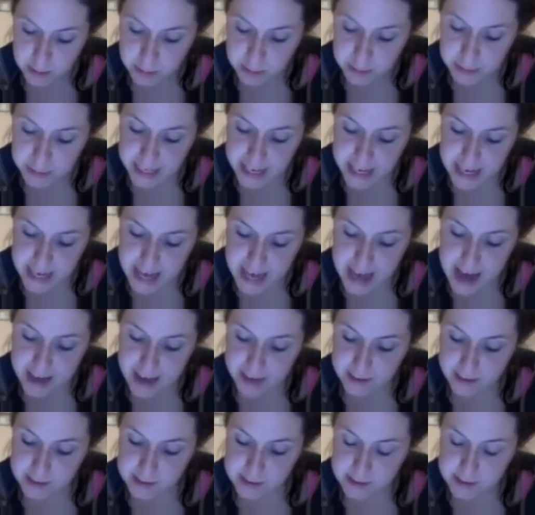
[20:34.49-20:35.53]
blank
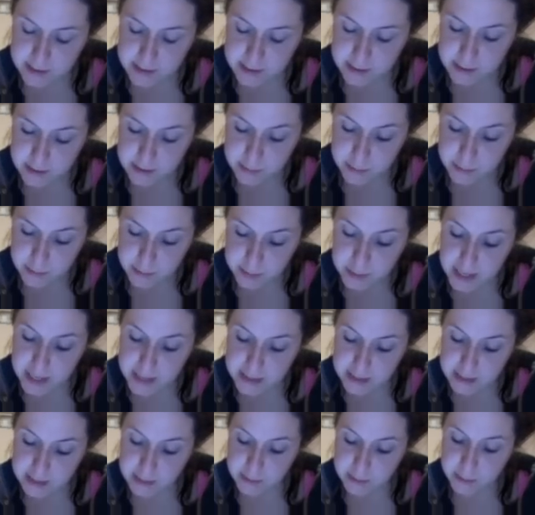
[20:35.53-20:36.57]
x
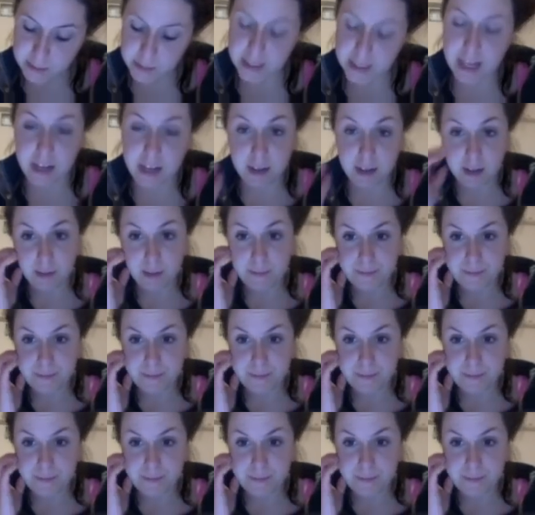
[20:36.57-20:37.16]
plus blank.